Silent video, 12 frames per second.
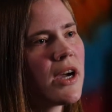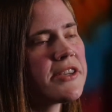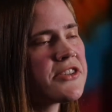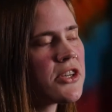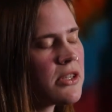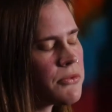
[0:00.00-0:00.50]
I
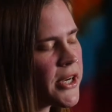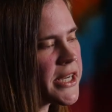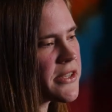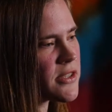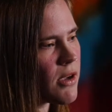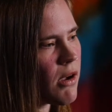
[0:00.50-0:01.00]
started
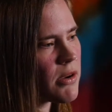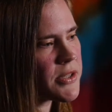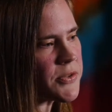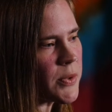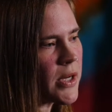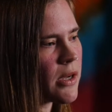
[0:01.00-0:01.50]
writing
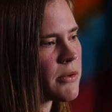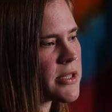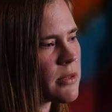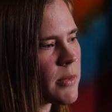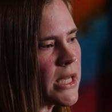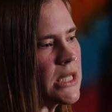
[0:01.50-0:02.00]
songs when I
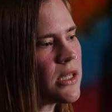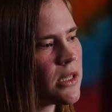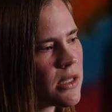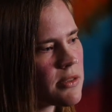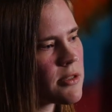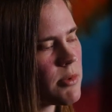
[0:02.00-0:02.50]
was in my
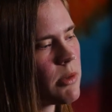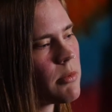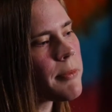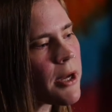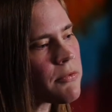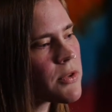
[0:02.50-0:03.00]
teens,
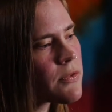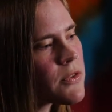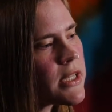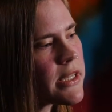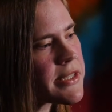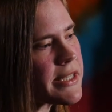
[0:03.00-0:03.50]
maybe about
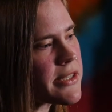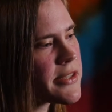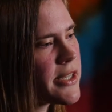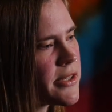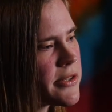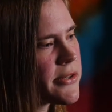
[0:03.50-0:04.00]
15,
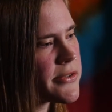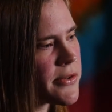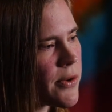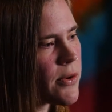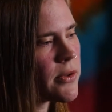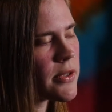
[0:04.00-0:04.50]
16 years
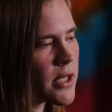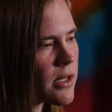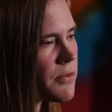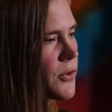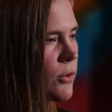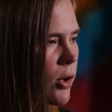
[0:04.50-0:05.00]
old.
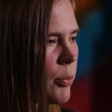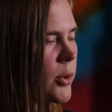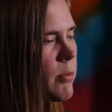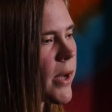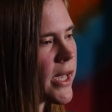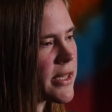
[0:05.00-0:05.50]
Did a few
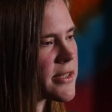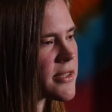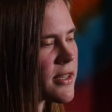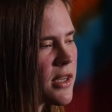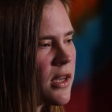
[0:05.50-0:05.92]
open mics,